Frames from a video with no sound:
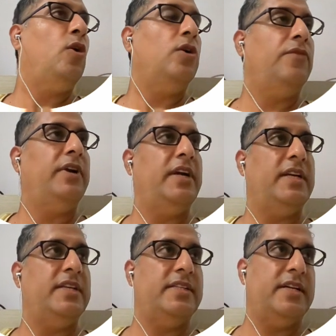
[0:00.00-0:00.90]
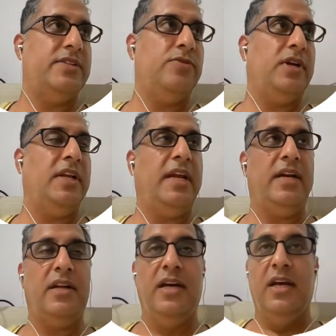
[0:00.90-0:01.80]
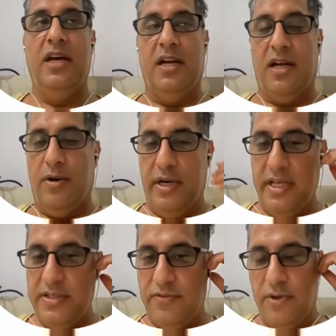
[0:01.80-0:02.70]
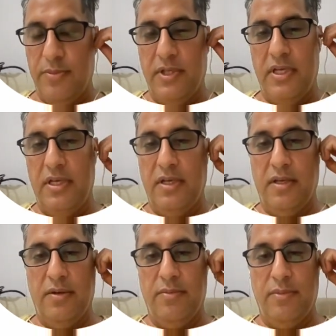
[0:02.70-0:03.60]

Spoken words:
lot of datasets you can get nowadays from the